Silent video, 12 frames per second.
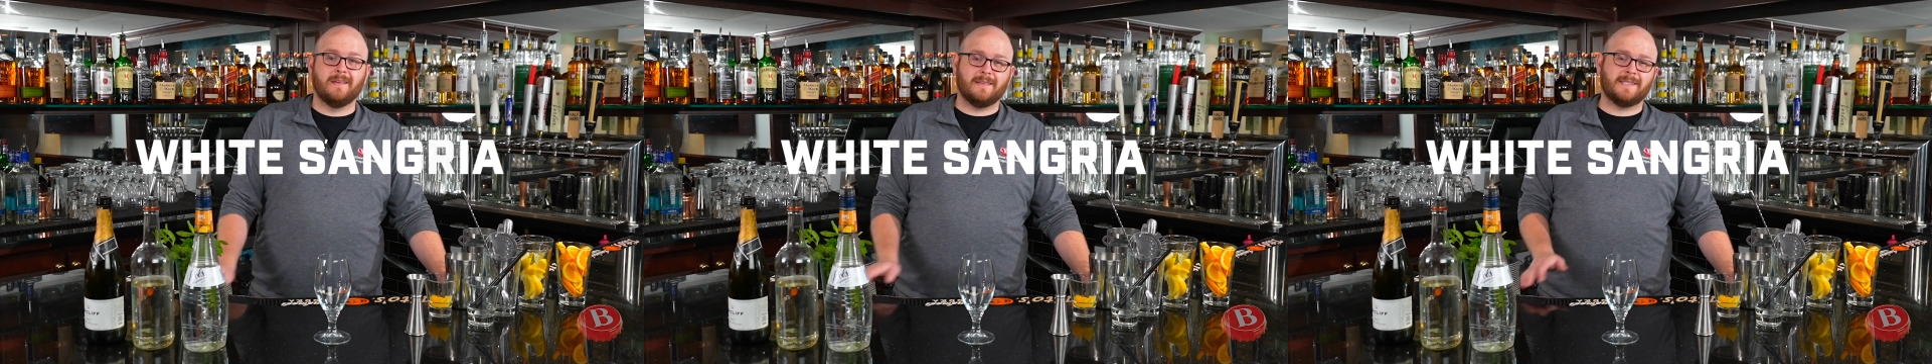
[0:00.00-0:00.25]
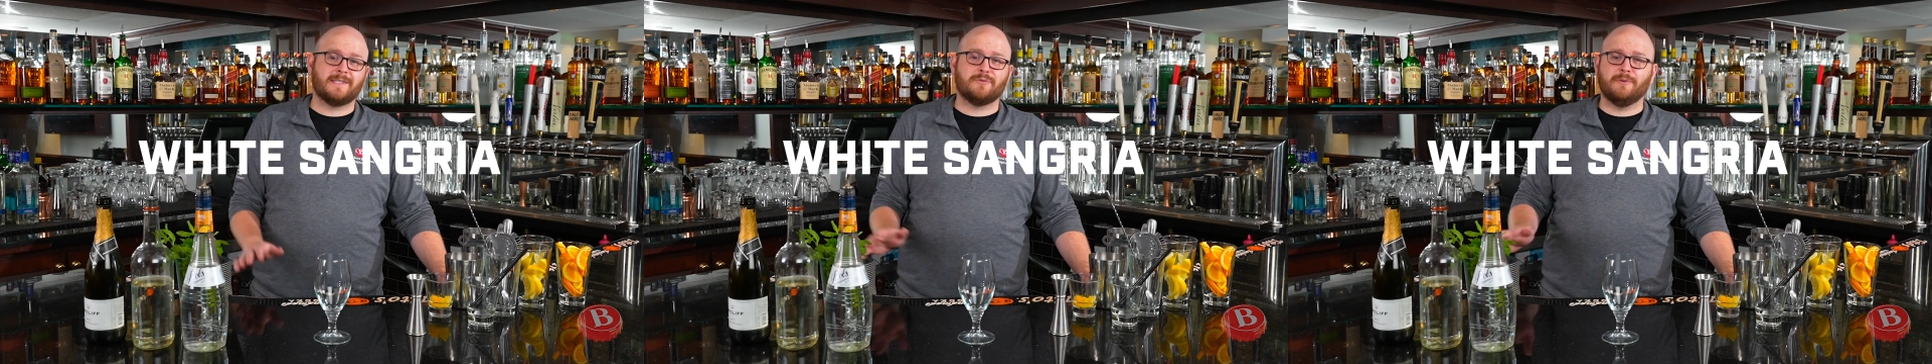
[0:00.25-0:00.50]

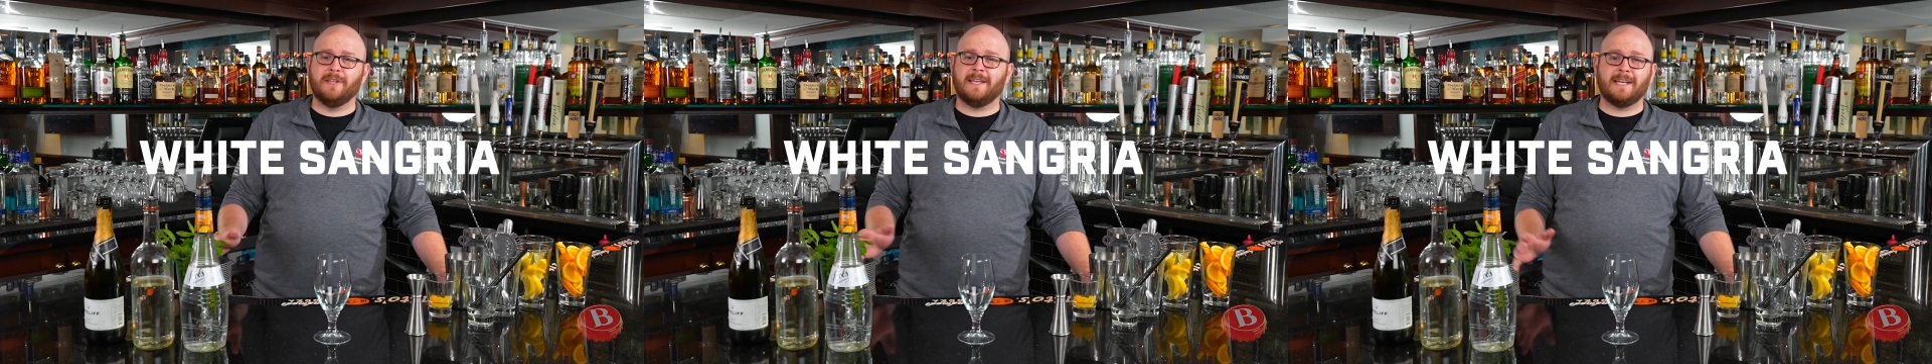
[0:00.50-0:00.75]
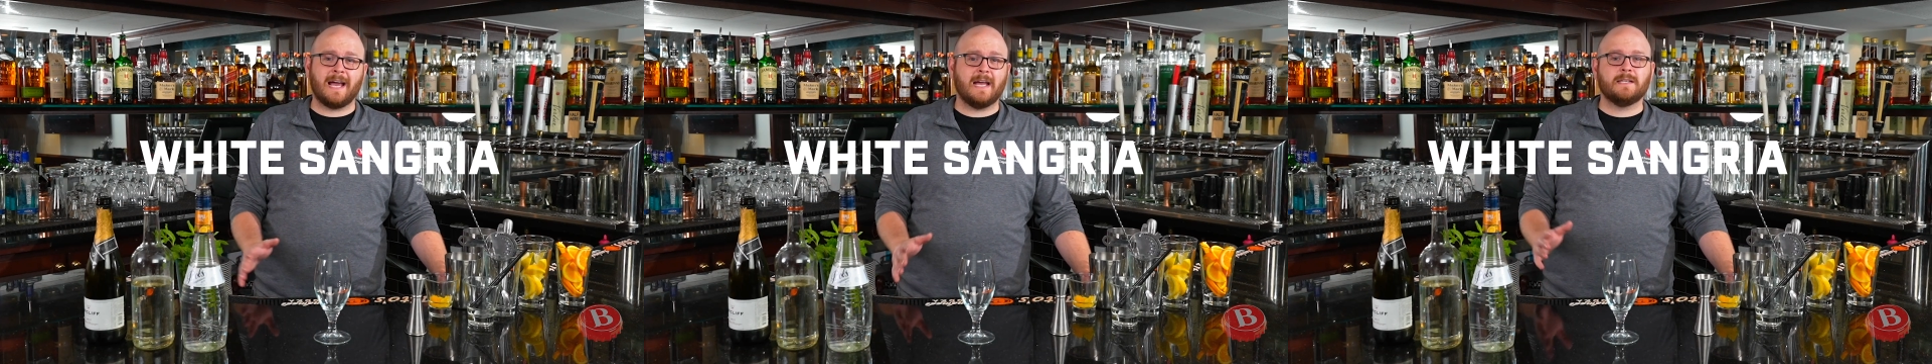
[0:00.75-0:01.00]
This is a
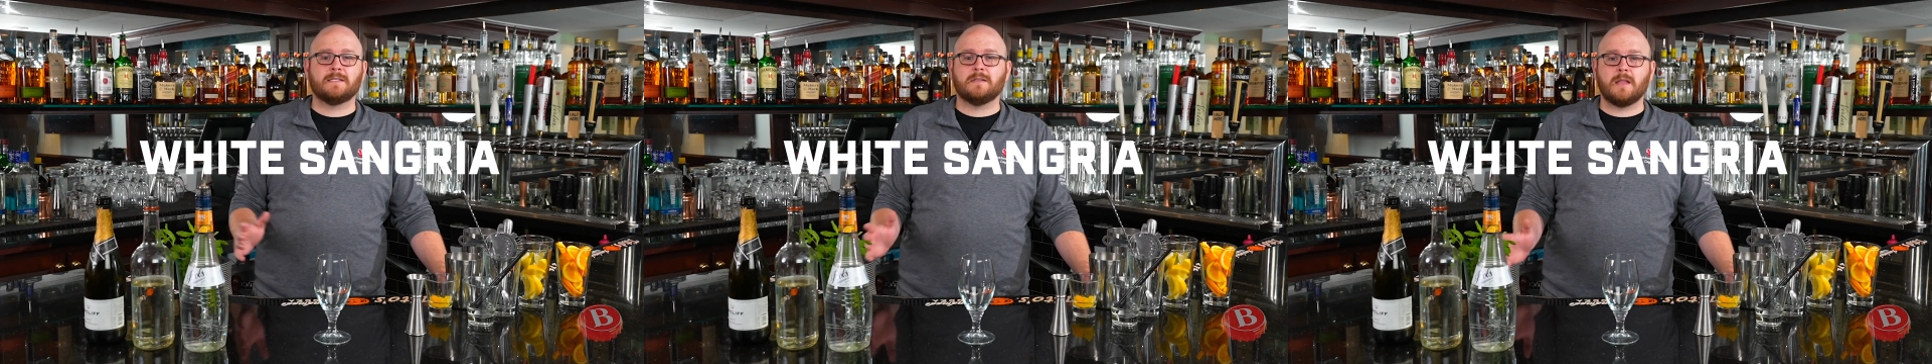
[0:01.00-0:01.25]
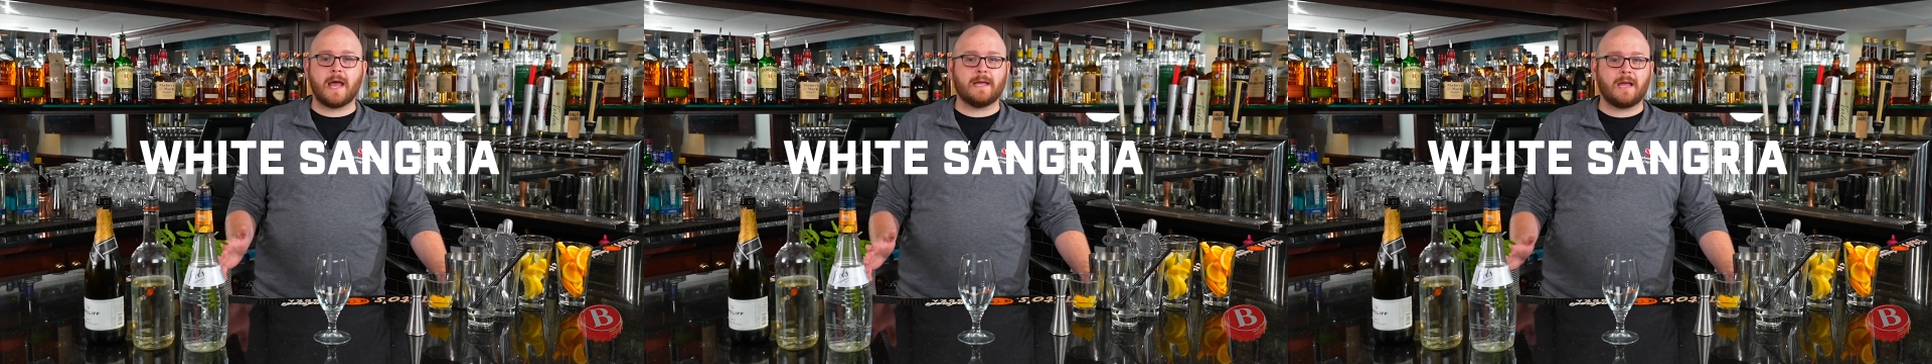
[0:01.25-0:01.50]
really nice,
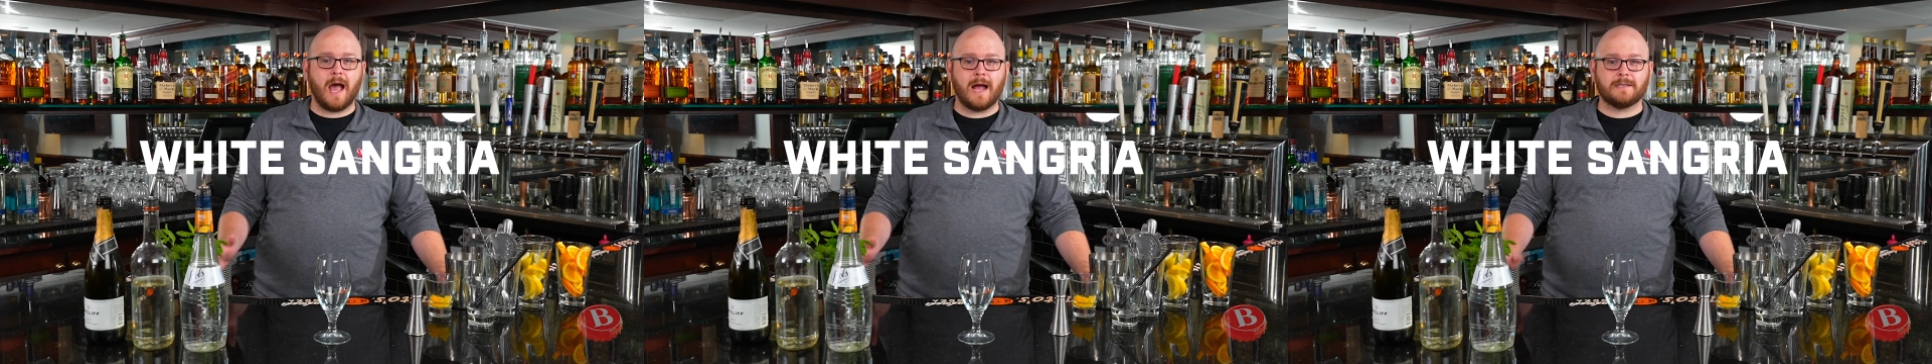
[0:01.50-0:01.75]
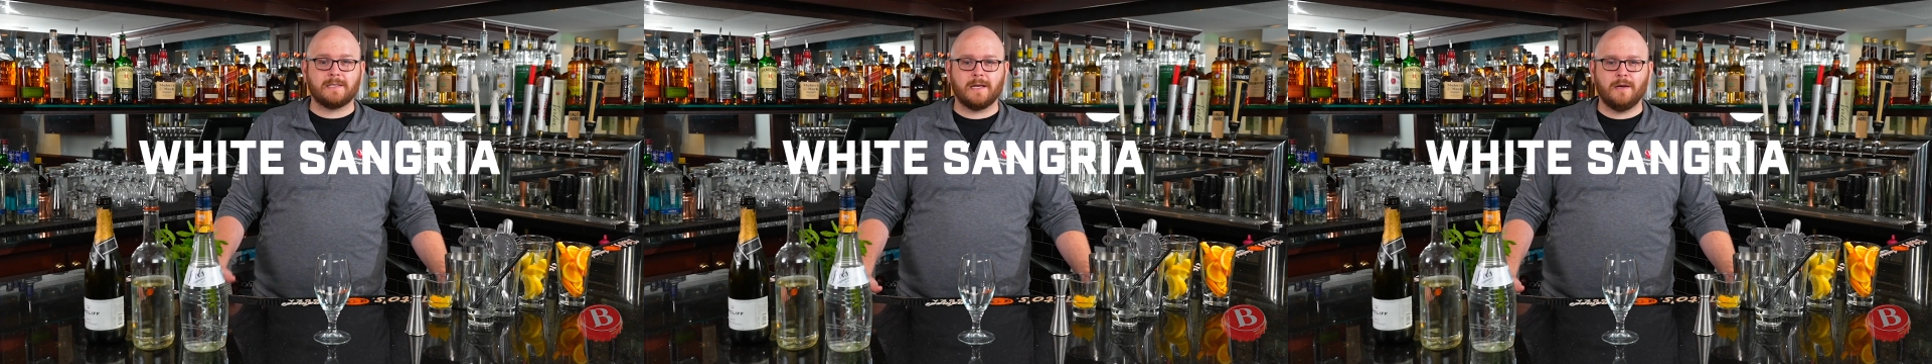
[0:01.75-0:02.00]
light
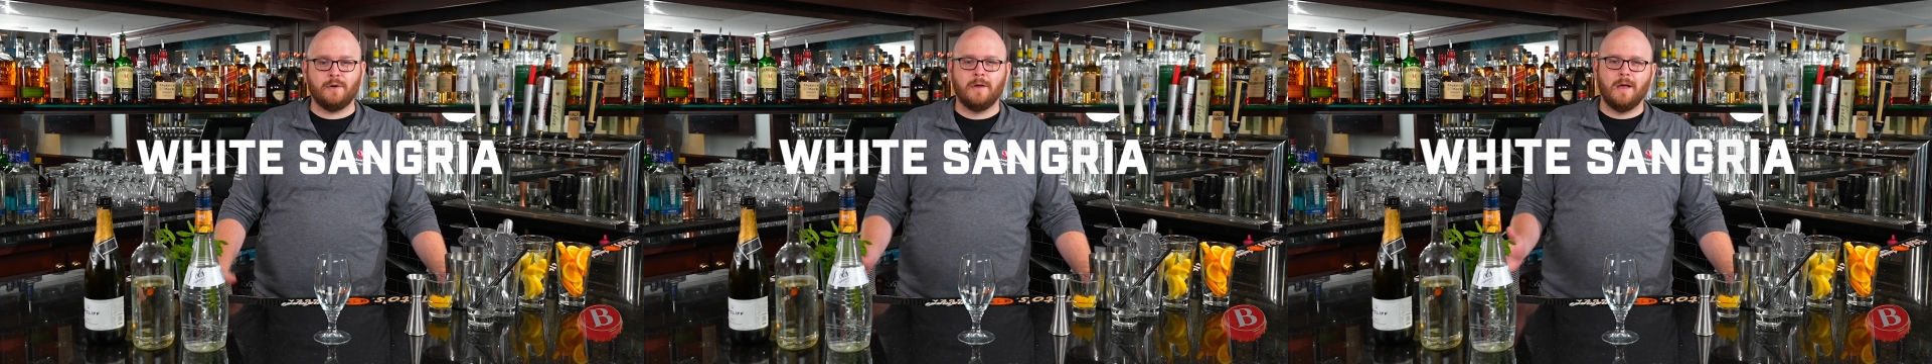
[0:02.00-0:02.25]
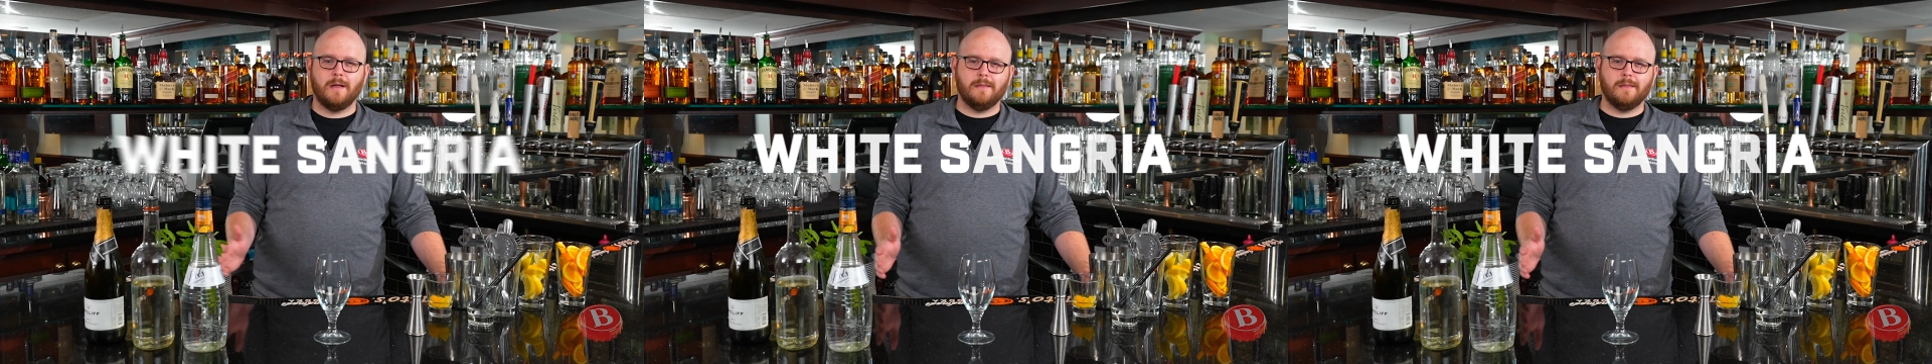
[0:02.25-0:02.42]
cocktail,